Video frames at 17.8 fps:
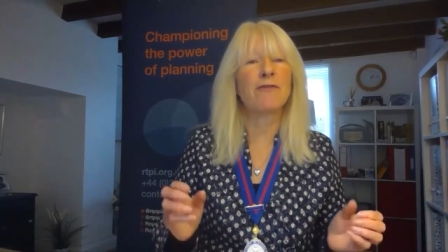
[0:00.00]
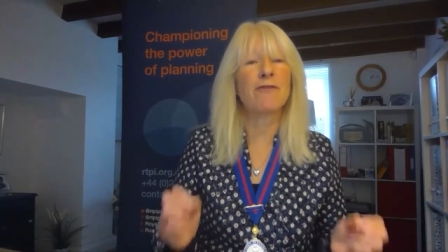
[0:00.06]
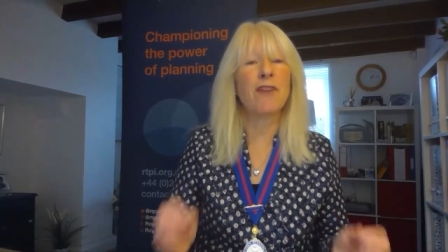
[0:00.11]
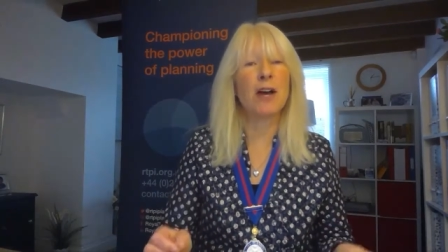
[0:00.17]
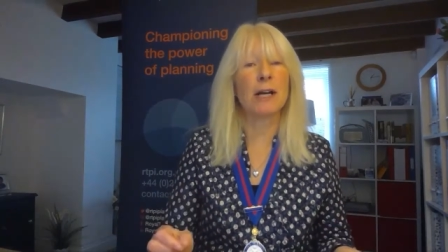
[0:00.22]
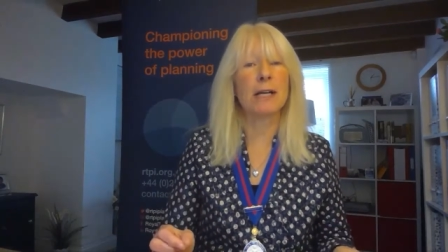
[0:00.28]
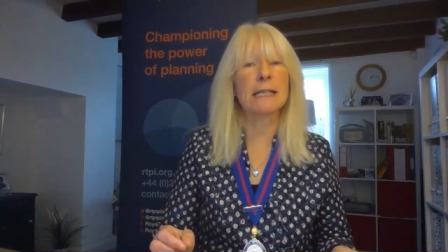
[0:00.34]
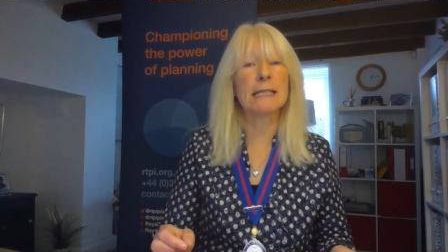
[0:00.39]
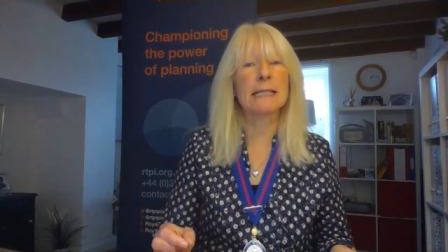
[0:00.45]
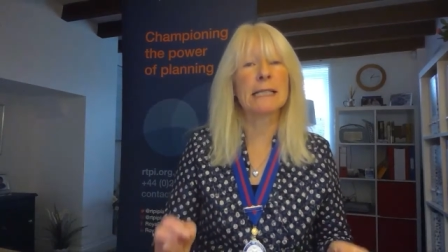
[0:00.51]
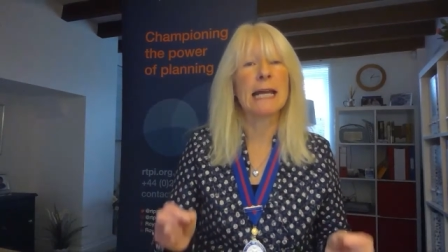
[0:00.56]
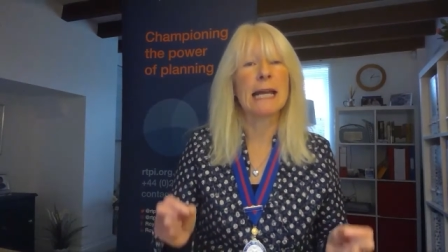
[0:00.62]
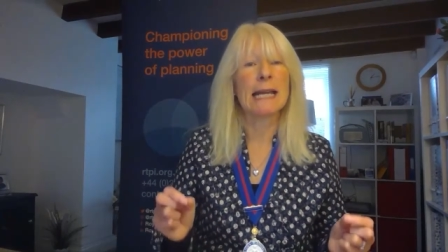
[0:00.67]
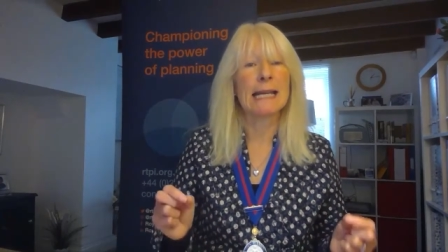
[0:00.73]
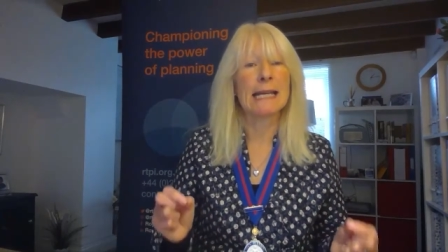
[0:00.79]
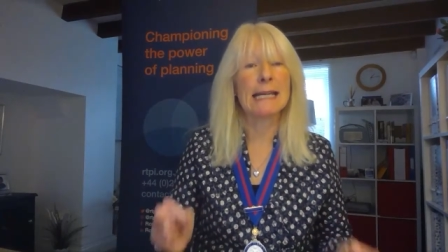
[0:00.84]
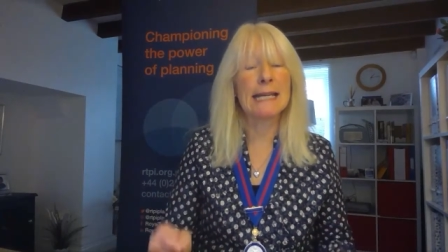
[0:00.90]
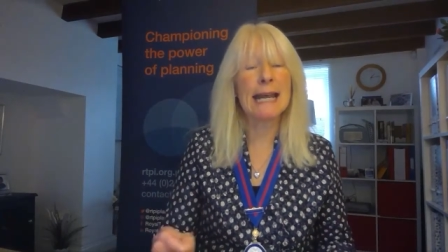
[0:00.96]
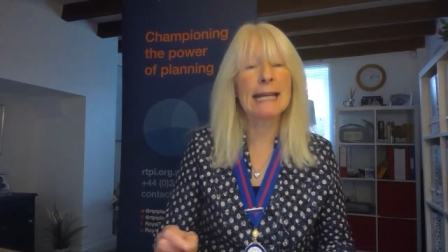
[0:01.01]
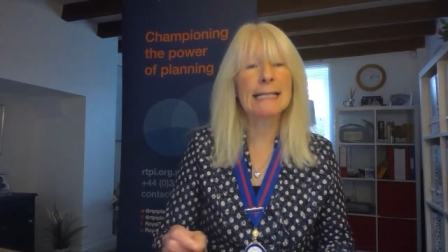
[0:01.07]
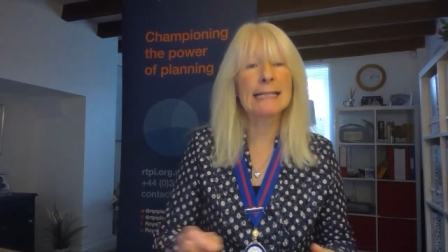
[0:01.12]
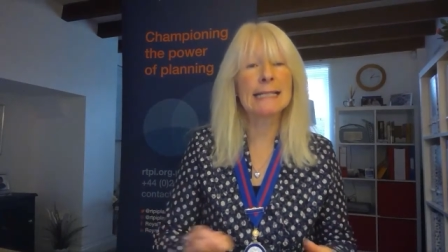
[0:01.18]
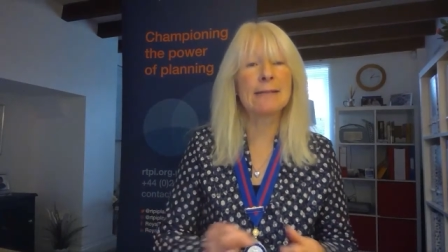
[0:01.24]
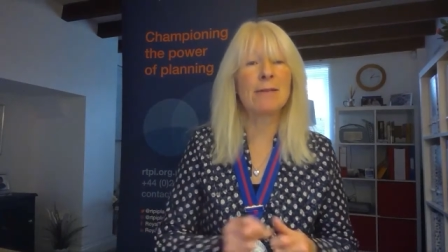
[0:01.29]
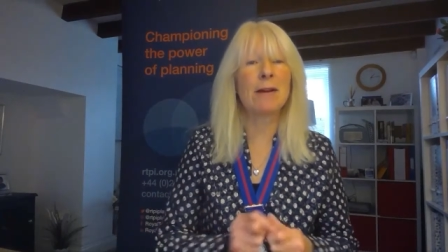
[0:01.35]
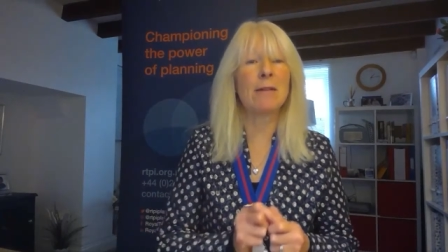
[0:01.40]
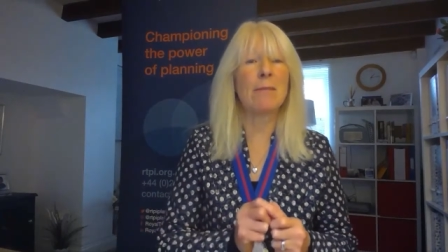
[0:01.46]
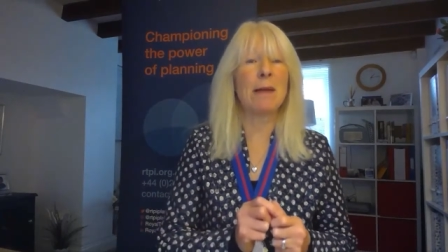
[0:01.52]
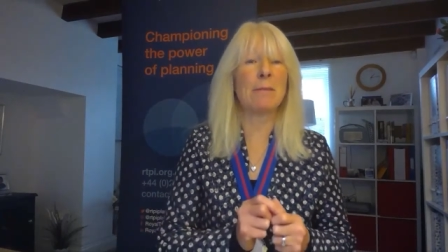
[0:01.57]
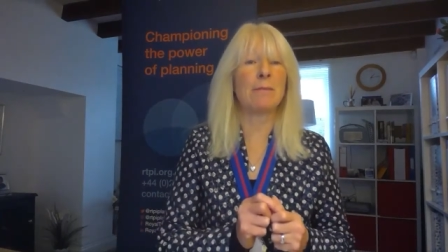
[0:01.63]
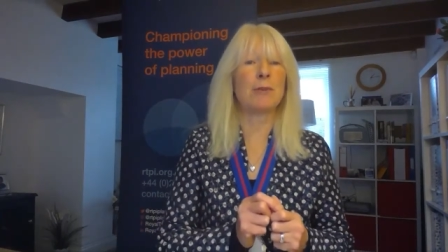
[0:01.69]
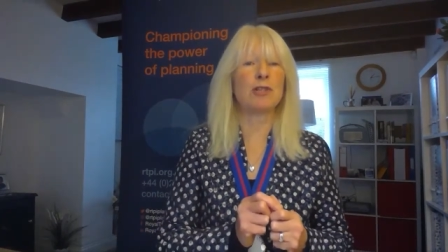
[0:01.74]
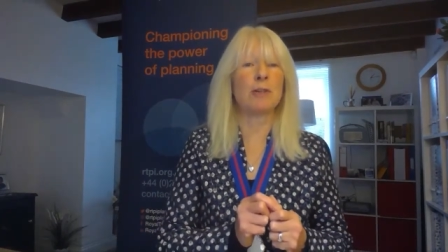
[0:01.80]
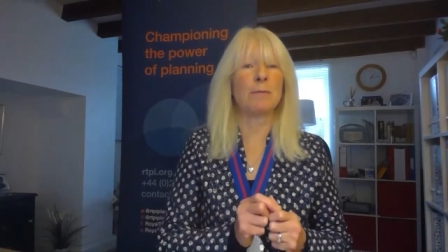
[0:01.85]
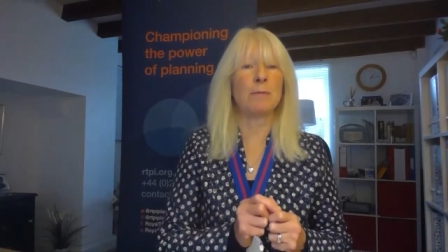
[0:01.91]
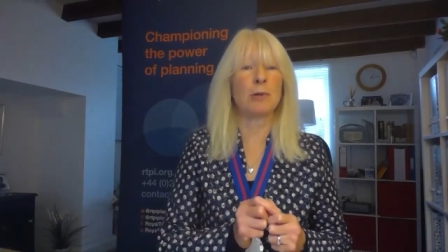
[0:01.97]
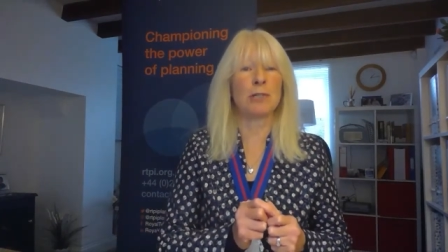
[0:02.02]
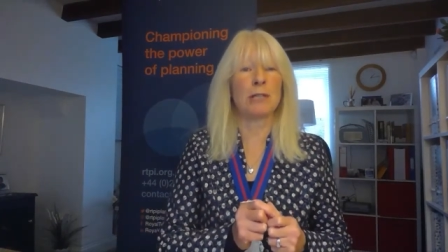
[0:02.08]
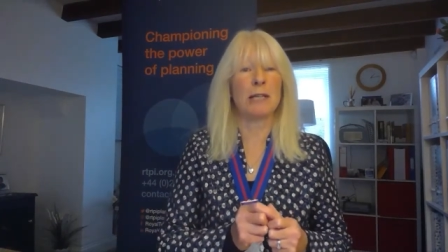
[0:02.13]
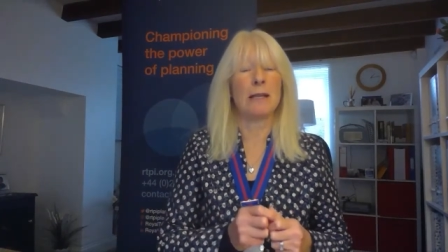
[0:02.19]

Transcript: first net zero membership body